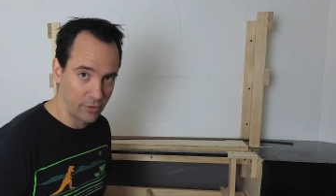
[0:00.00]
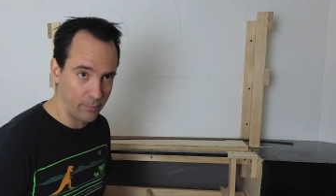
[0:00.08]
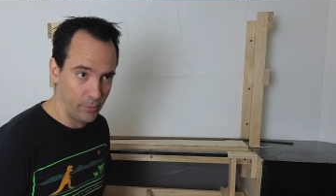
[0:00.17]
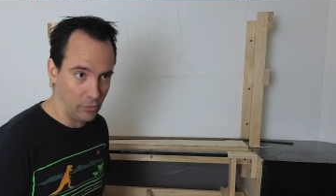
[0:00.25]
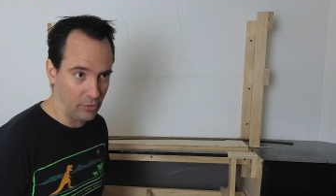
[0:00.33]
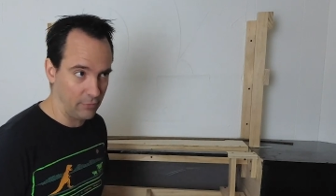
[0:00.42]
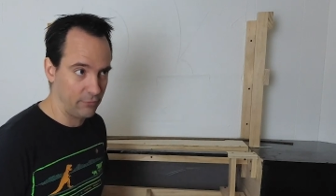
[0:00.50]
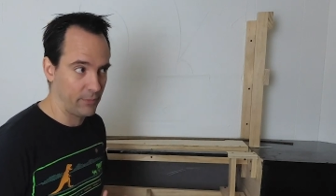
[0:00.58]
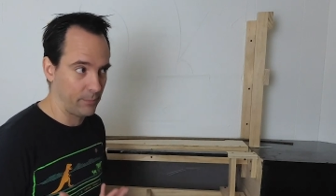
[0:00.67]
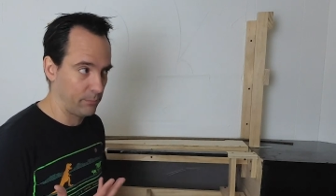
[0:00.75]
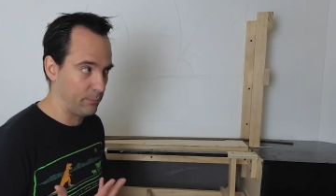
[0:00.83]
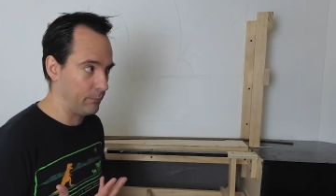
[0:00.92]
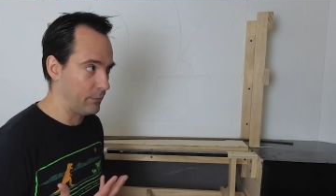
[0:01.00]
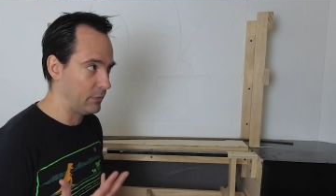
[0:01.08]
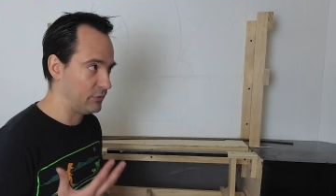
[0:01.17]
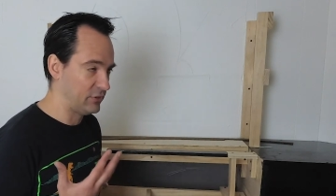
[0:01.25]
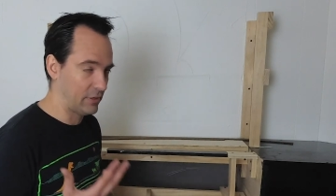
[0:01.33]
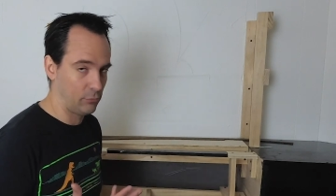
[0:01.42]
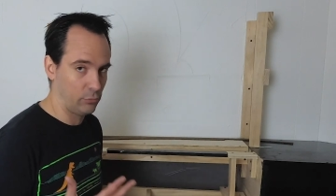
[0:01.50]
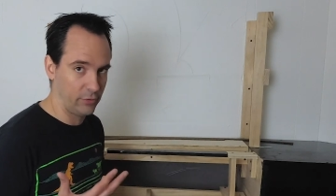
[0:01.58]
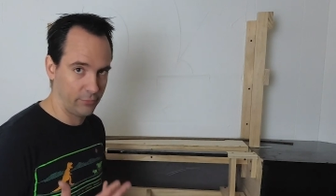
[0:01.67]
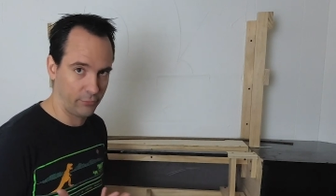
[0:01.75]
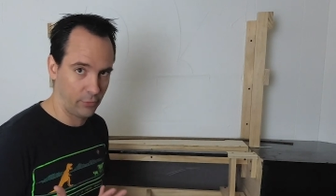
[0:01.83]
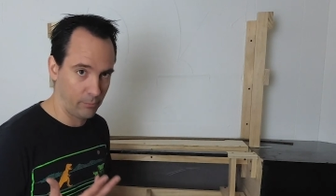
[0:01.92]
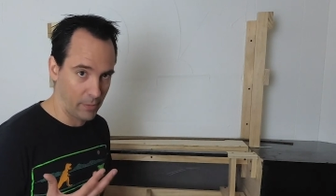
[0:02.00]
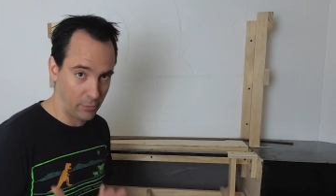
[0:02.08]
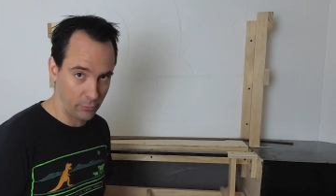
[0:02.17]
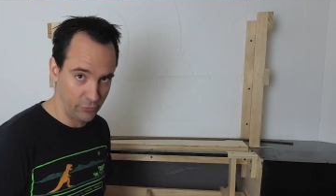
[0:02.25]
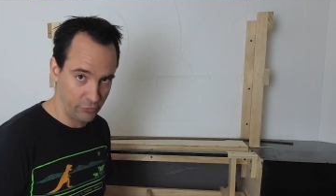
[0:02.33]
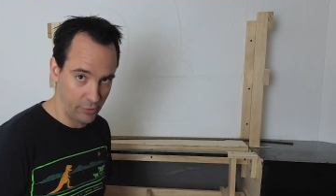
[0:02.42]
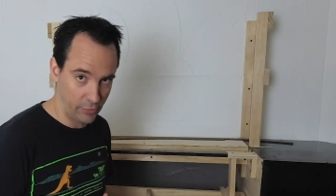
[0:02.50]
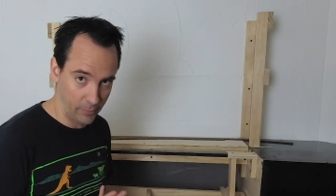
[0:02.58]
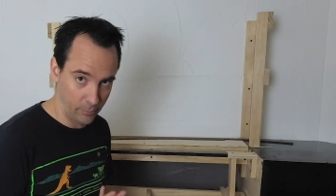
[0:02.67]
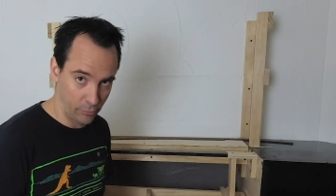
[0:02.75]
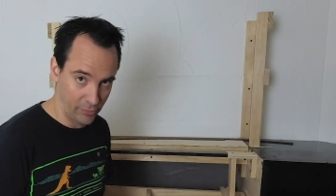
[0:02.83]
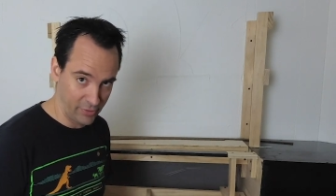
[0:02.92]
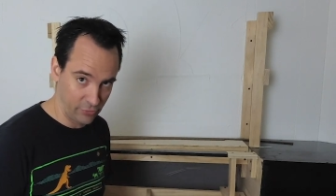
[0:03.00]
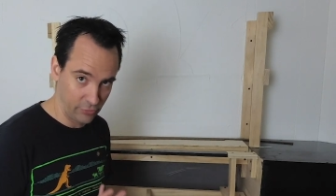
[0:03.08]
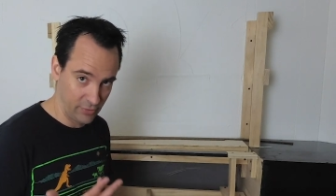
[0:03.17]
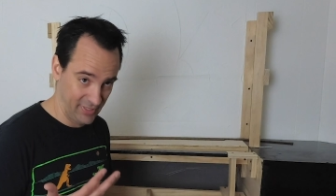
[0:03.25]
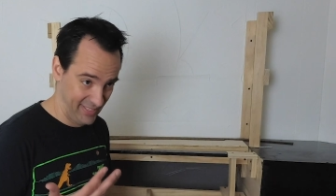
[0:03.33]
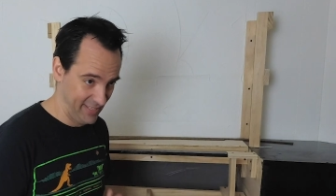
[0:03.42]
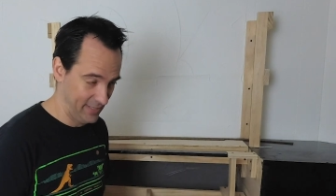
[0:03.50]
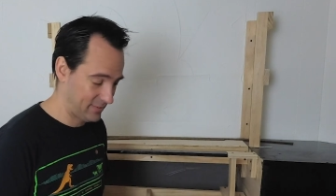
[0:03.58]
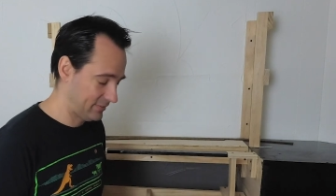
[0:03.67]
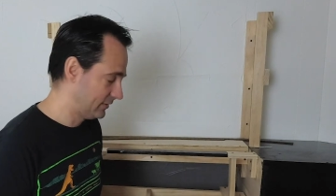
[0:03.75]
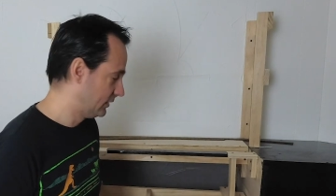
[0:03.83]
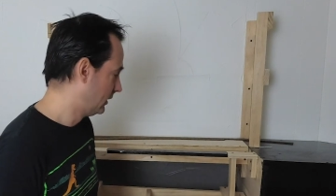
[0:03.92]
I'm building from several different microengineering bridge kits.